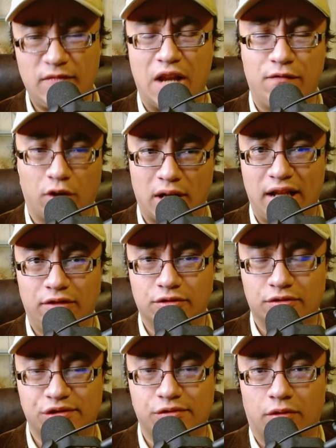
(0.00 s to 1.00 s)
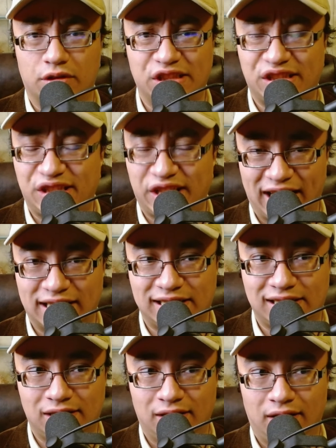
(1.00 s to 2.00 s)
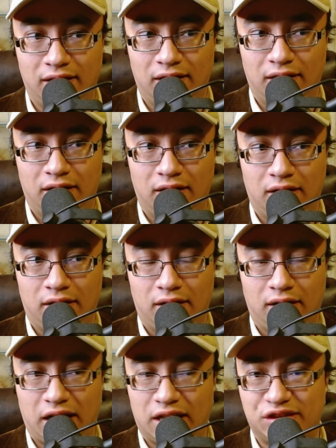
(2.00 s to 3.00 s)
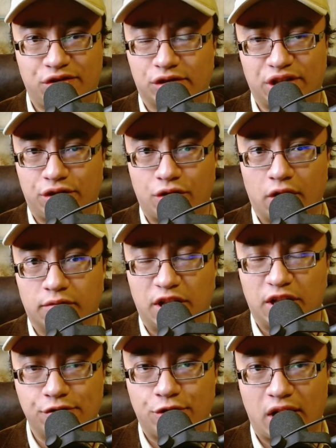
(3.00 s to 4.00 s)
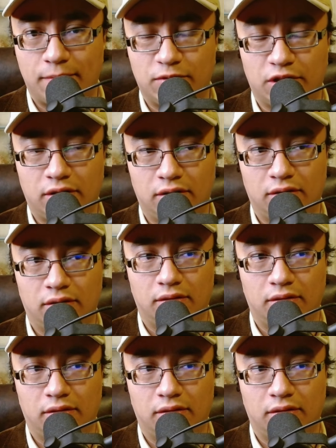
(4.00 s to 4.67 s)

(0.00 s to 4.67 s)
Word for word: for Elder Scrolls 6, it's just a dark metal chapter.